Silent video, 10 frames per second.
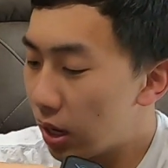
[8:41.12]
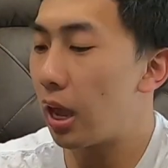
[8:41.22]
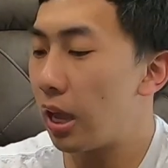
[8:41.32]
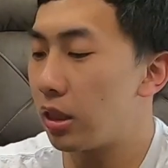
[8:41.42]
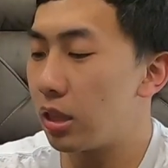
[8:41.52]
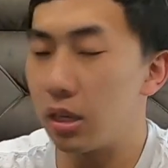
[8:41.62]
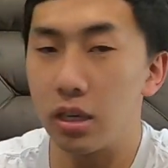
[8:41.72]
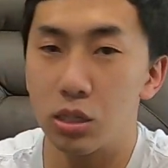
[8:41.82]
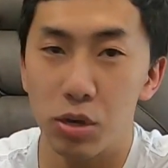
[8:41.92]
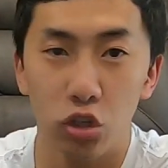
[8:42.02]
and
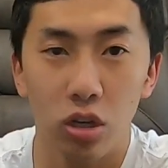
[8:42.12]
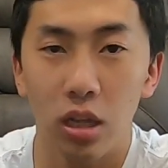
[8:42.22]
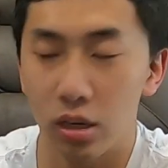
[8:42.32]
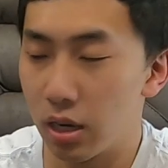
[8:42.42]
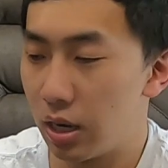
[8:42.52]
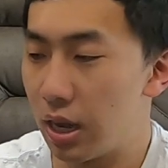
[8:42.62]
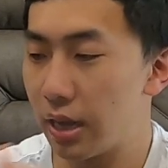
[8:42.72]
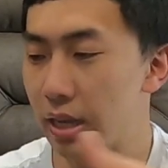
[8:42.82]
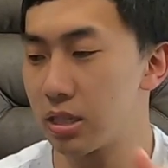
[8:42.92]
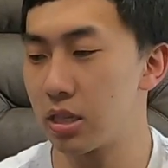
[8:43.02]
the special color,
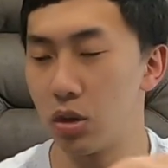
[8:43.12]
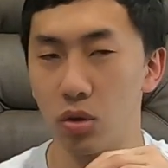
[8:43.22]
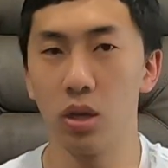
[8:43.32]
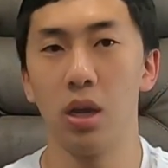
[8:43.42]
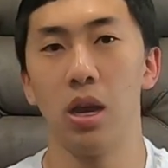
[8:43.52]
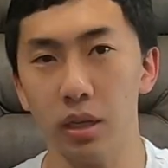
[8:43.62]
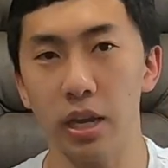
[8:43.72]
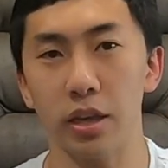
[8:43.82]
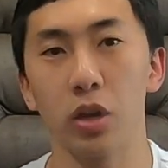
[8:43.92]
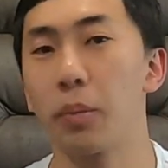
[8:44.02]
I guess. So
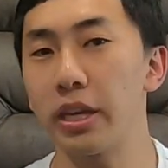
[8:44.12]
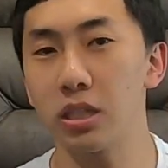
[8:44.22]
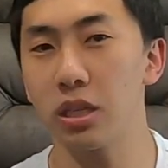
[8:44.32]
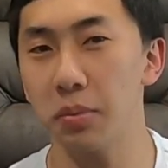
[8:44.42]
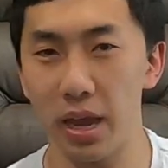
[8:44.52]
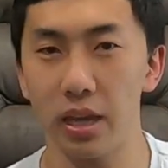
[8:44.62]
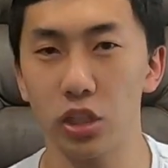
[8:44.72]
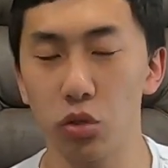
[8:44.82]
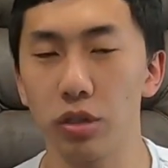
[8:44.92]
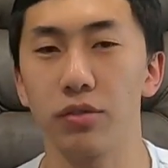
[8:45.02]
yeah, you're basically paying
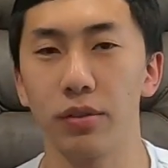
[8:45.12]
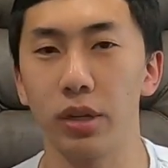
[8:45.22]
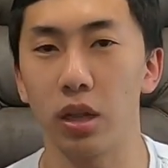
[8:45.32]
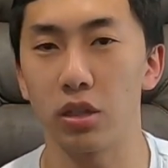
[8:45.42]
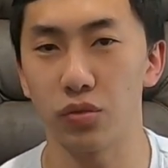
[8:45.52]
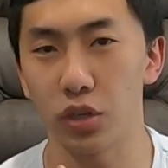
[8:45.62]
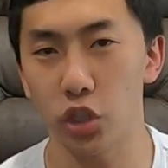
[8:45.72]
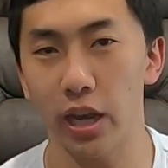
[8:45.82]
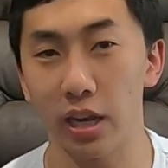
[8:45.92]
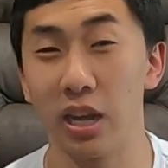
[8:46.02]
$250 for a
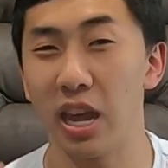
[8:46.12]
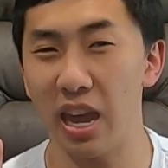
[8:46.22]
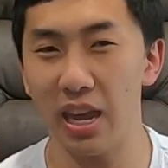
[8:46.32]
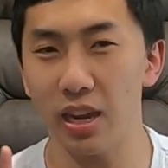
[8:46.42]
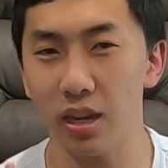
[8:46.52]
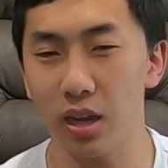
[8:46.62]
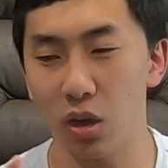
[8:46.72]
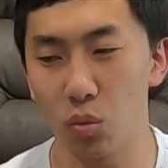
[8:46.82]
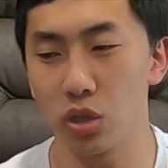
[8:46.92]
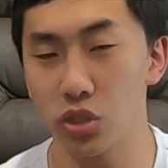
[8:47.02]
chain and
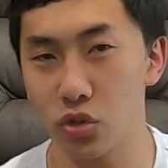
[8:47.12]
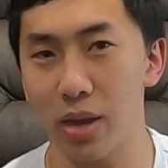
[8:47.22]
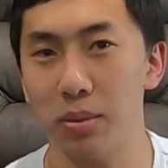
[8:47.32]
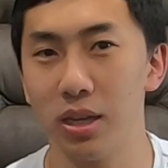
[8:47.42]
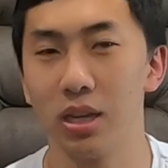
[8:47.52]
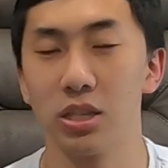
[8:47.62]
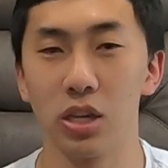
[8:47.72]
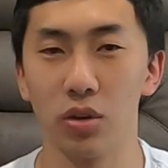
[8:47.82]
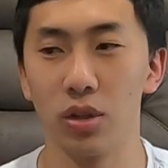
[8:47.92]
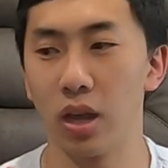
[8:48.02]
a worse strap.
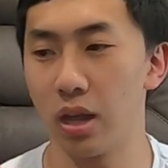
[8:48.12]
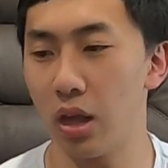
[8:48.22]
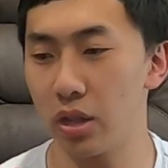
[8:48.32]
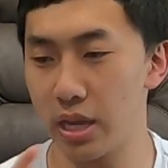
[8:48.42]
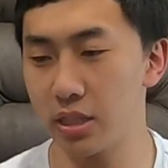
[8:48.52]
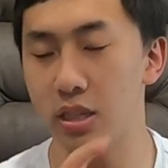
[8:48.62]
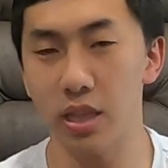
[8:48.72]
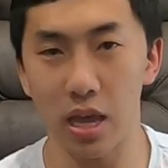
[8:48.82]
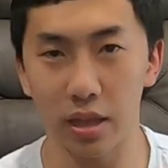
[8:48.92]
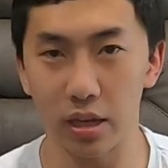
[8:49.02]
So I'll get to
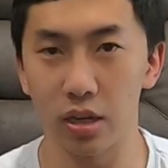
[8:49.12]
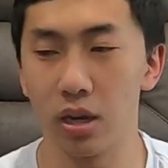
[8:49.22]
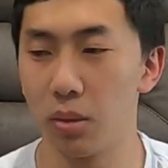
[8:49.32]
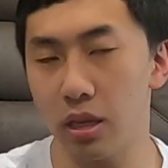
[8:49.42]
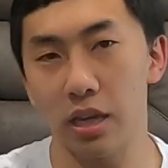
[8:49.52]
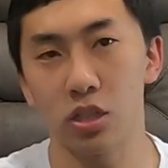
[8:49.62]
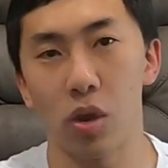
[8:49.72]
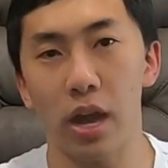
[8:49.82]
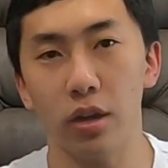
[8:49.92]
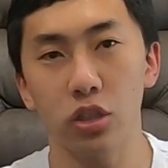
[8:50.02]
that later. Yeah, so
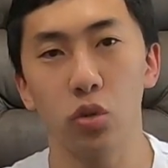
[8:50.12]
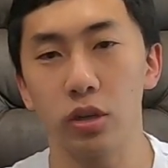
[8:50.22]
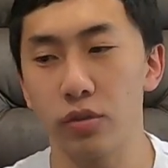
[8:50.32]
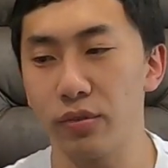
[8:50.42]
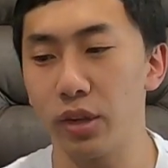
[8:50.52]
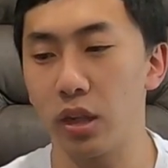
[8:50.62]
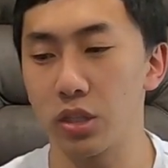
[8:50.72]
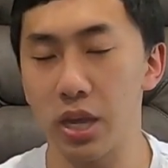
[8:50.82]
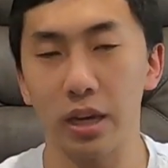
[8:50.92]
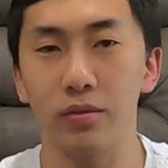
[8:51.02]
add on
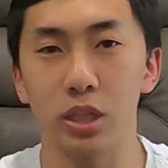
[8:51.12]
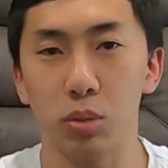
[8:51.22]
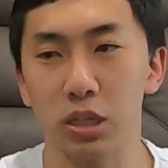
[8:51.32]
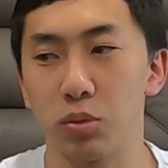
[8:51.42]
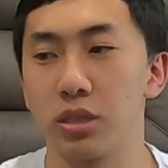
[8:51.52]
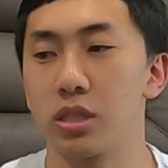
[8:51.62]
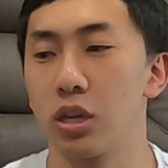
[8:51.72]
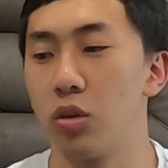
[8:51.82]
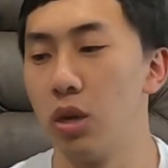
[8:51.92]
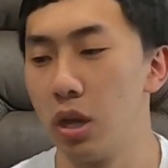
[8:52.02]
$250 to any of these price points.
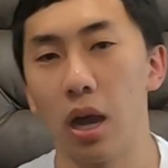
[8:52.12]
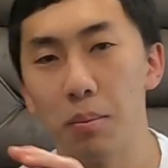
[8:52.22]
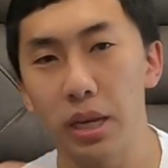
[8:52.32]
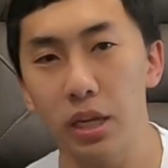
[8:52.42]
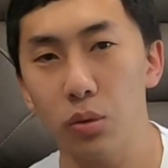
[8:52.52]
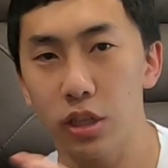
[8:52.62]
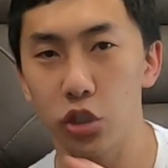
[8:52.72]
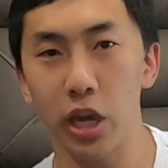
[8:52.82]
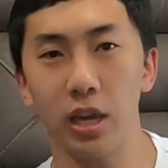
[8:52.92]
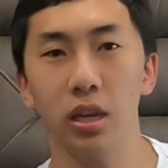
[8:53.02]
So a mini with a
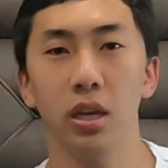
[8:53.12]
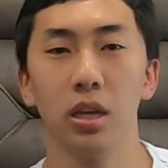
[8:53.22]
chain